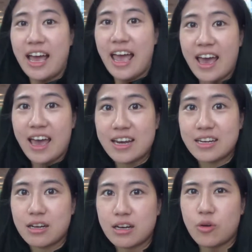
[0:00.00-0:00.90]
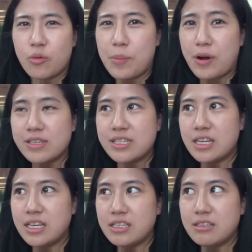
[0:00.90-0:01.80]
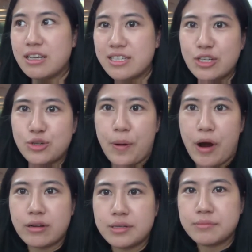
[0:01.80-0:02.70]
and what part of the city? Central Park.